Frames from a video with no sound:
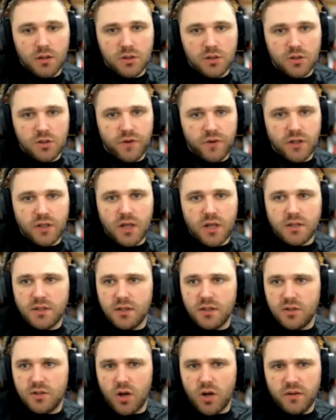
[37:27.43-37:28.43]
So
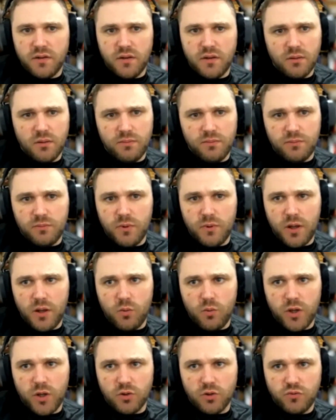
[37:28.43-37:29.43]
fantastic. So I think
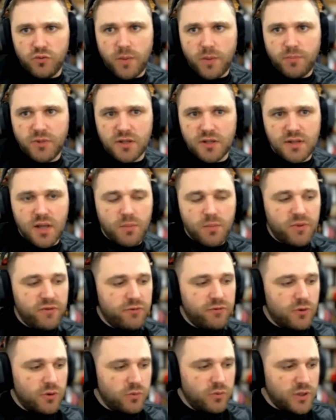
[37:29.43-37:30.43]
we could wrap this up.
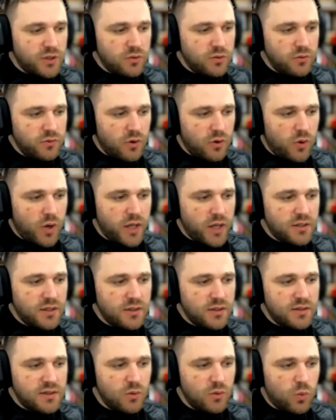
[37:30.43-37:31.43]
Before we do, though, I
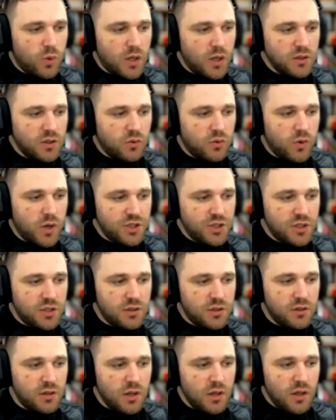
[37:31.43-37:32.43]
did see one
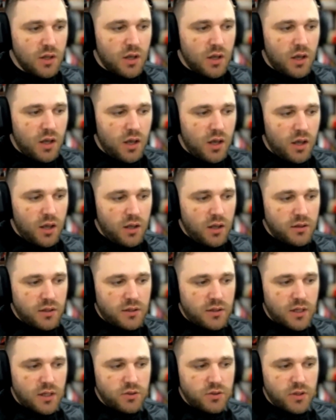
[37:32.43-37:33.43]
question
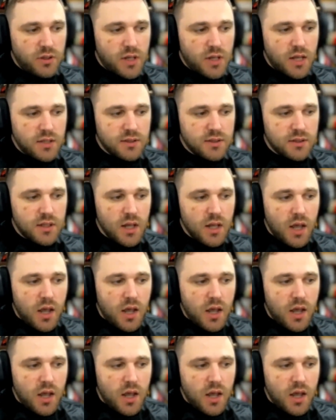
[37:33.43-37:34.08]
that Adrian asked,